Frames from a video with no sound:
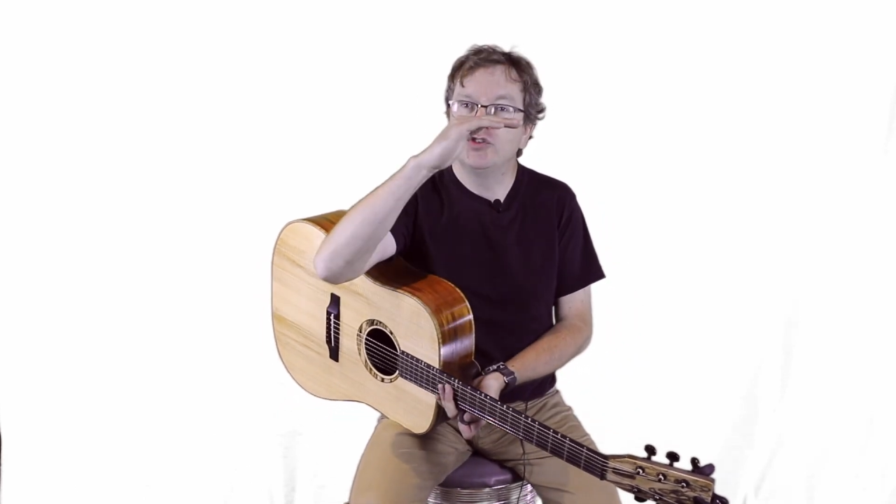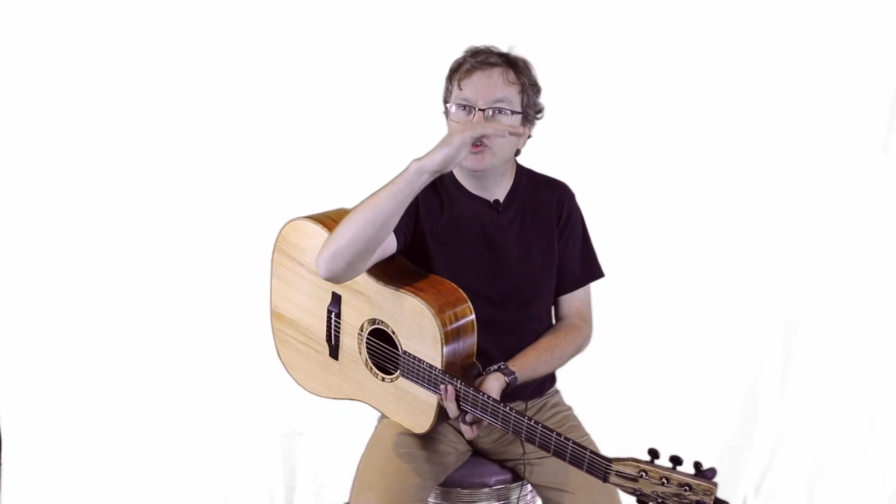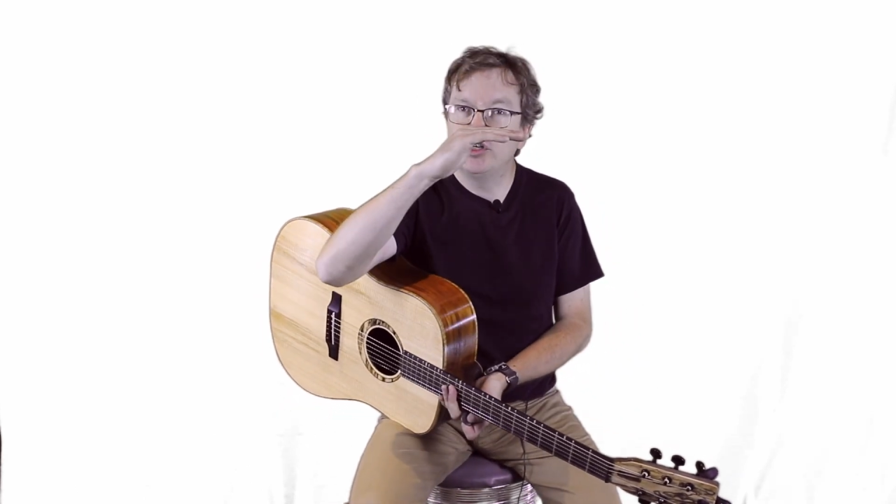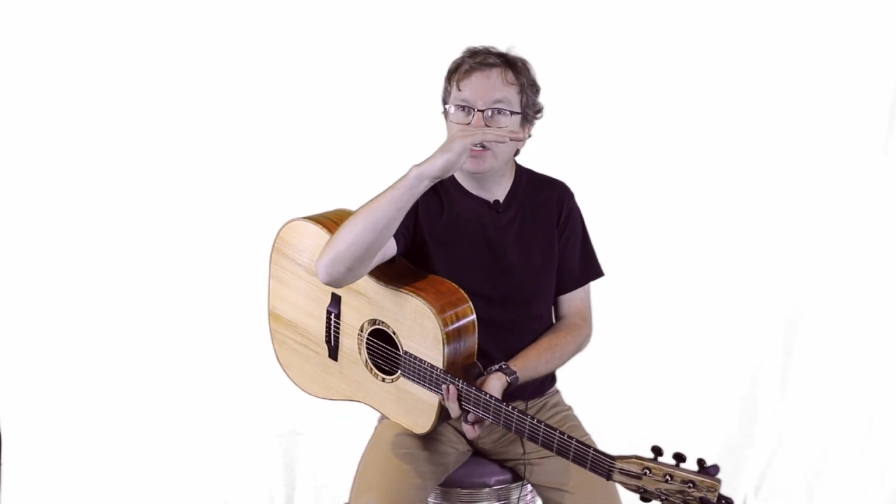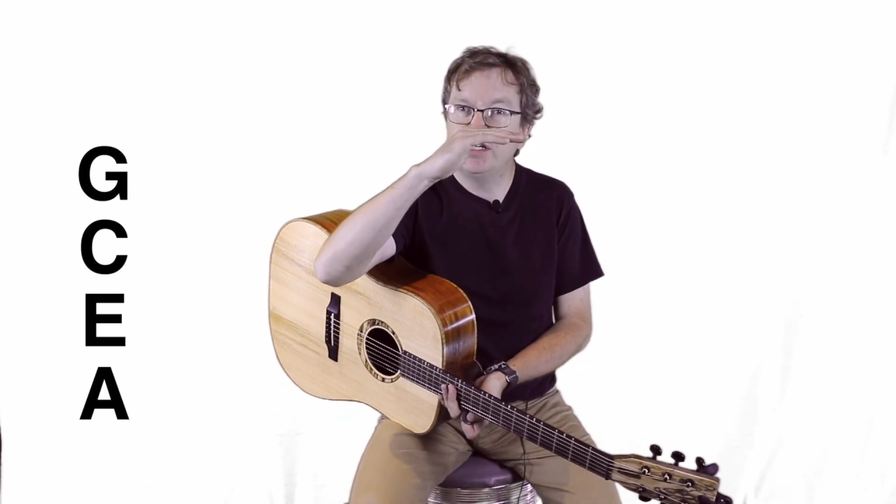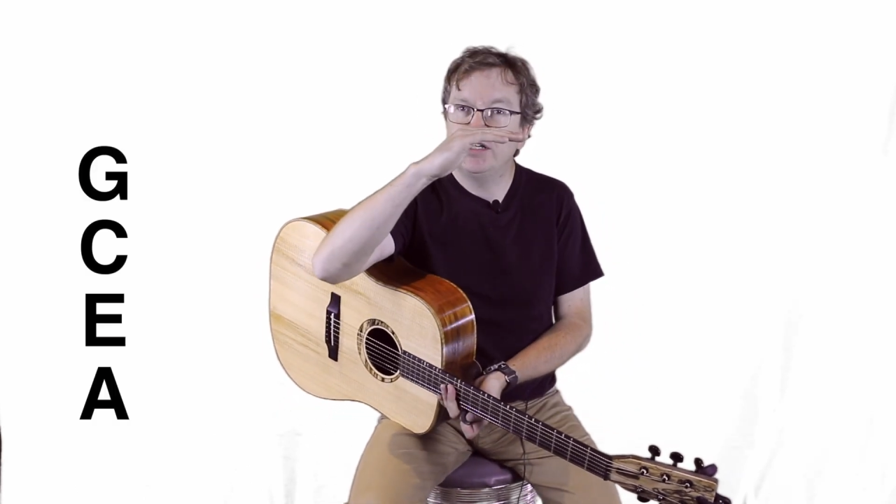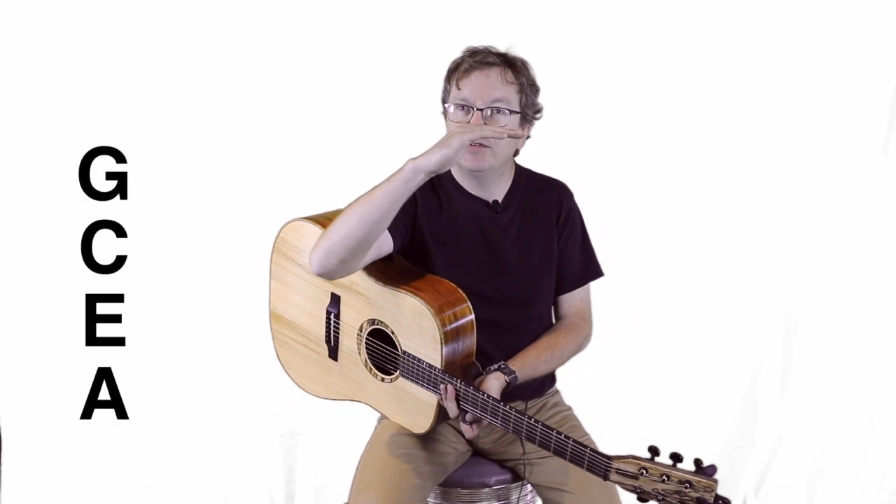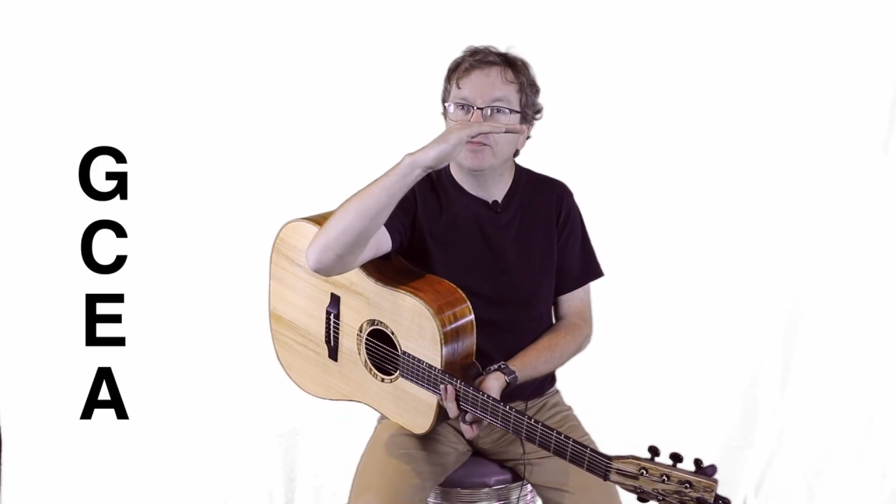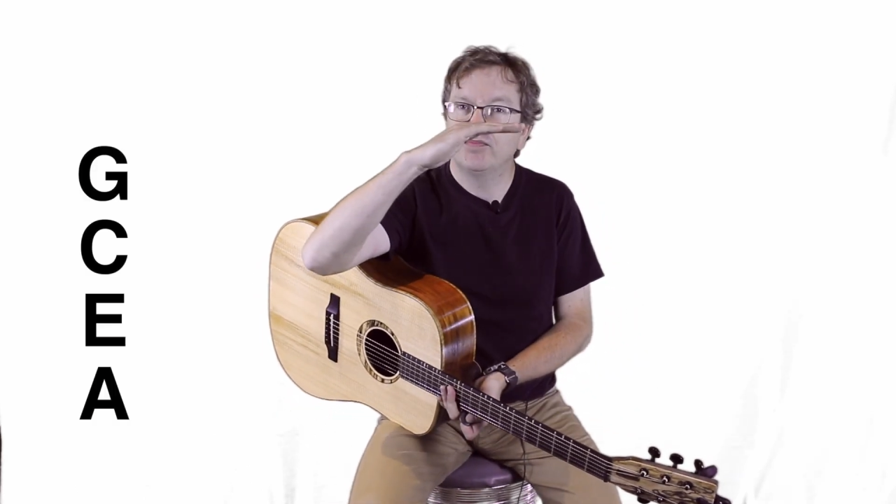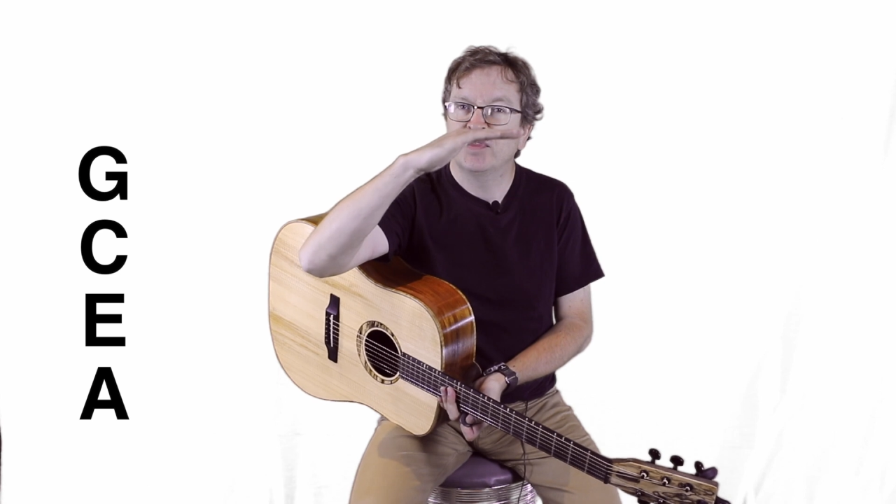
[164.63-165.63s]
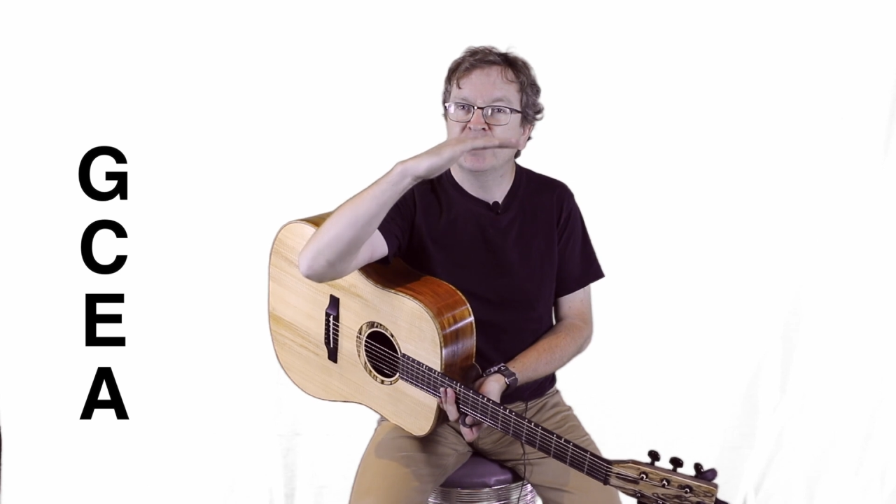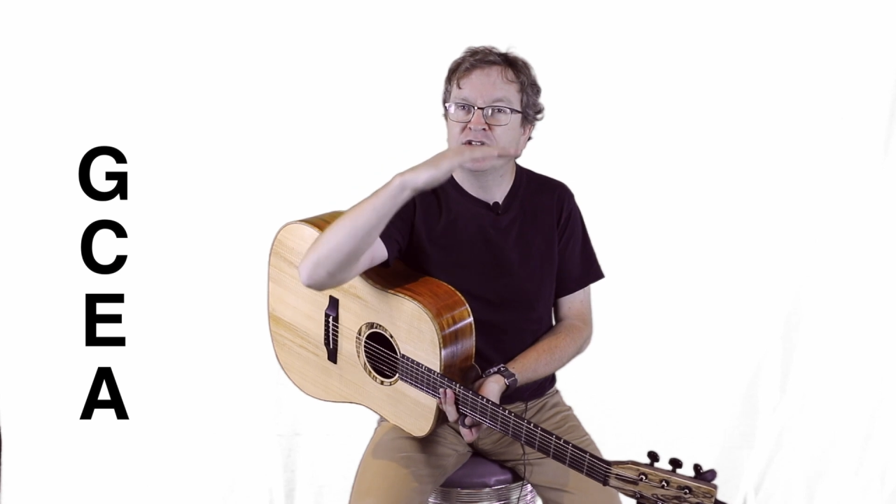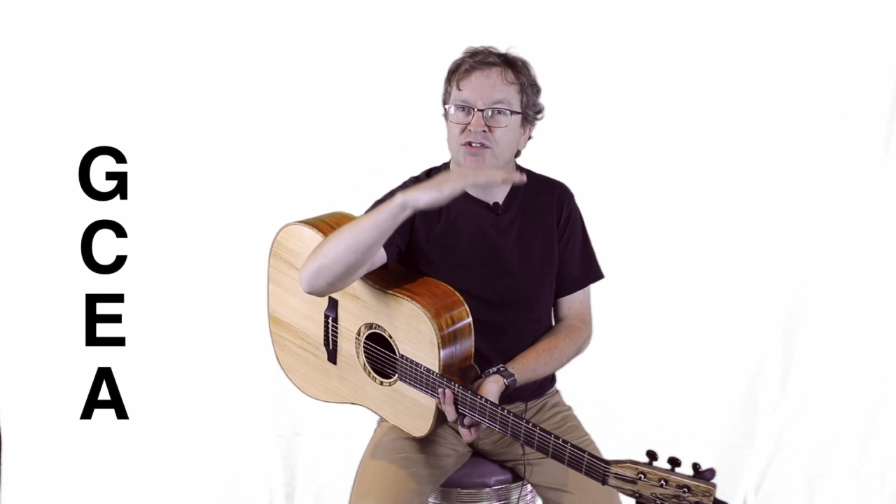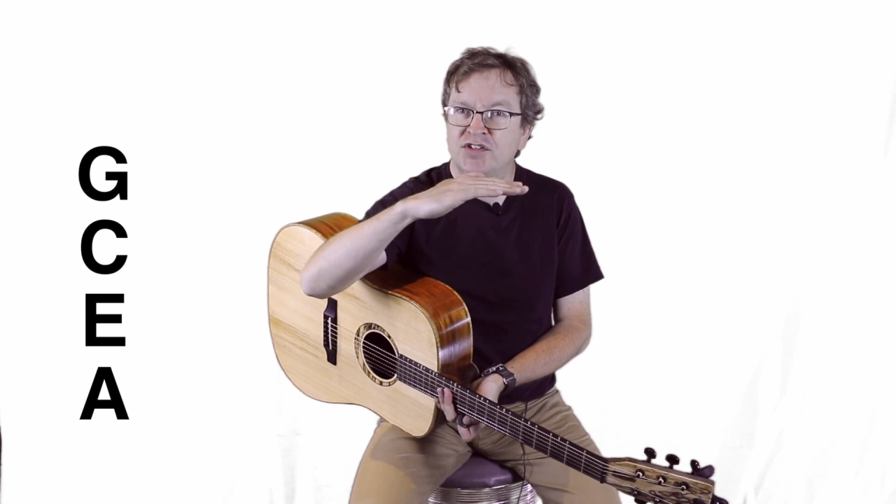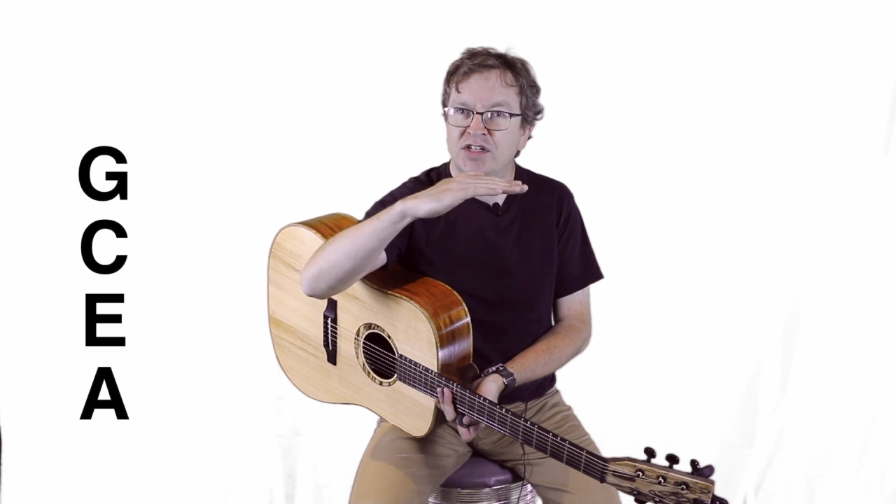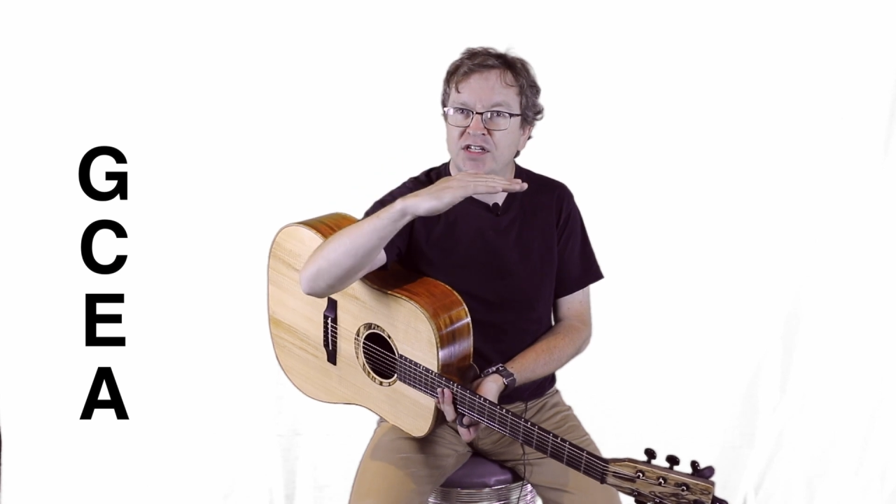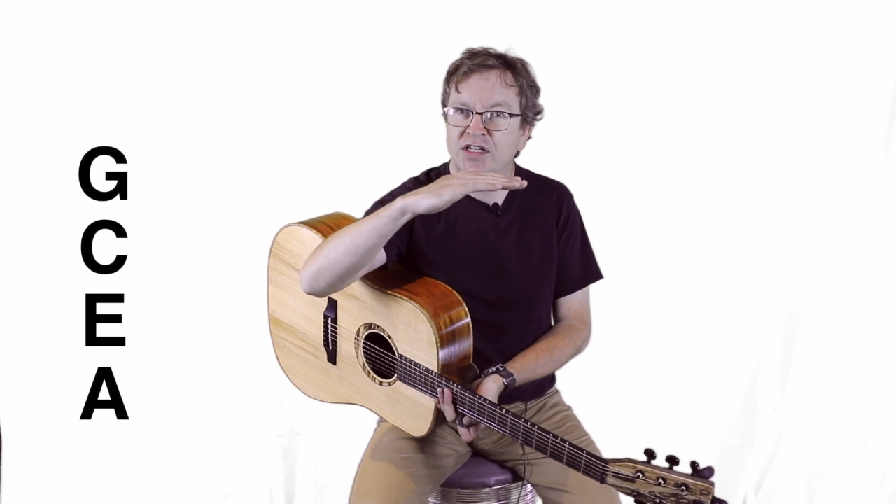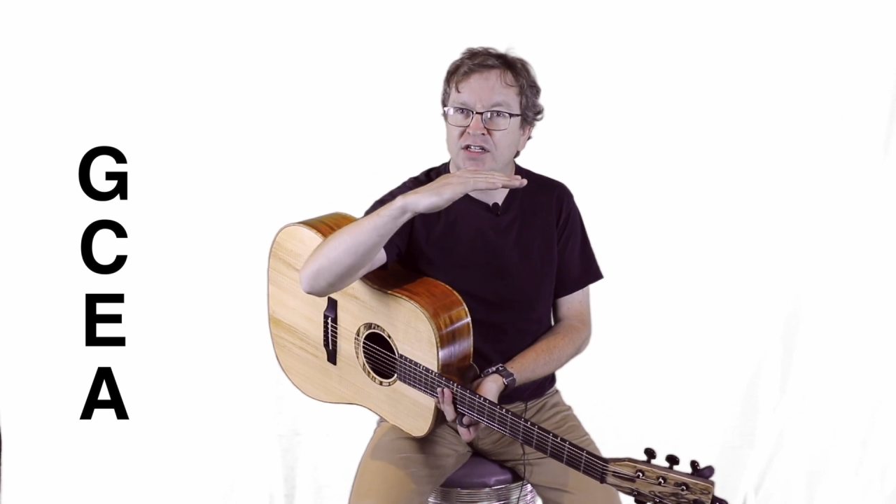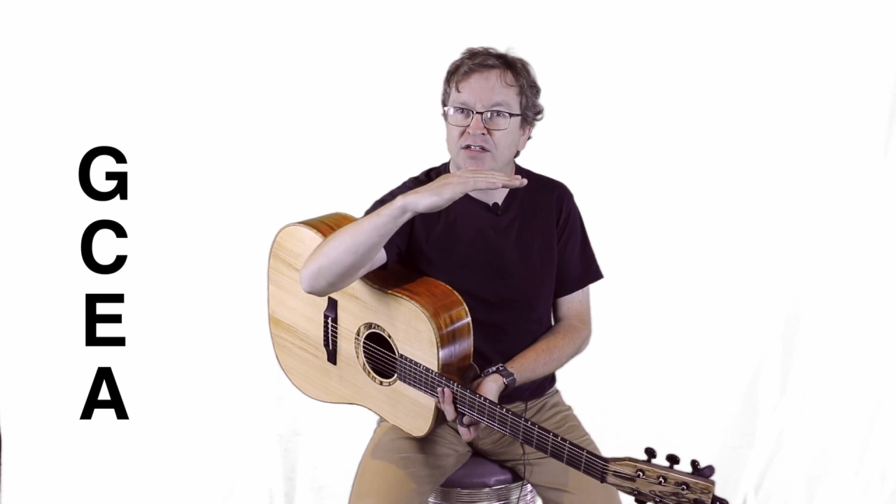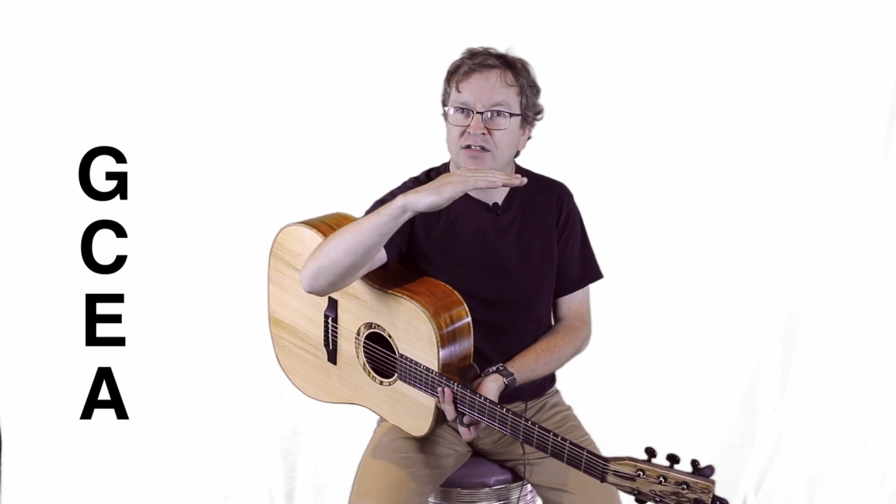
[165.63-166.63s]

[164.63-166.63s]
G, C,